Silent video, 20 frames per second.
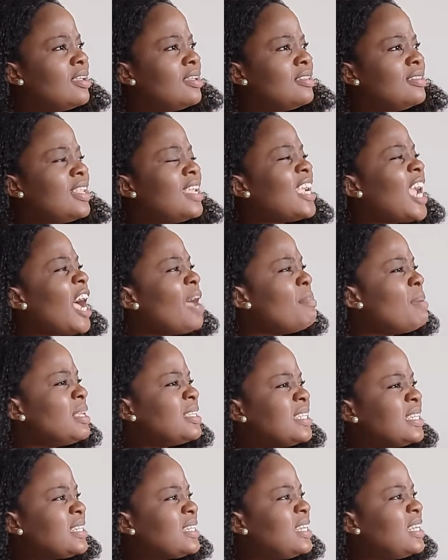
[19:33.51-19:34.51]
The guy
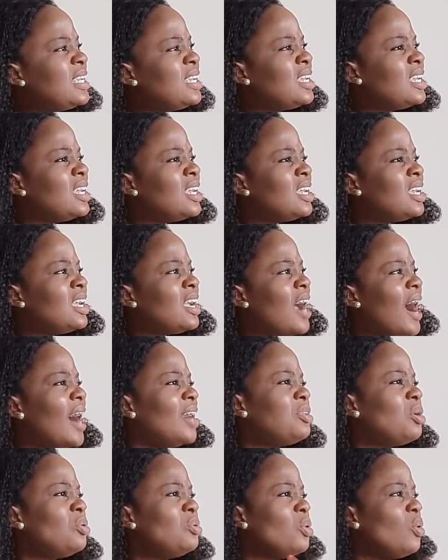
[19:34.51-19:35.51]
basically, I
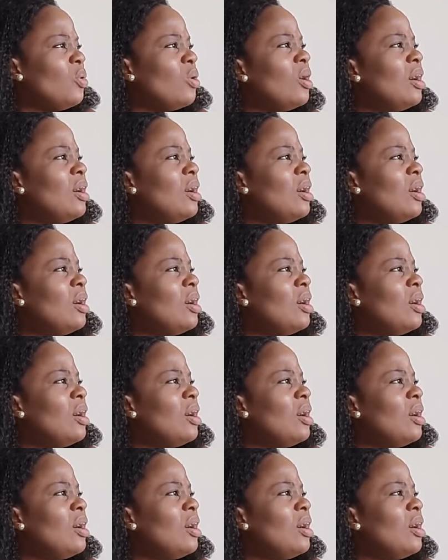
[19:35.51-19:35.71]
don't know.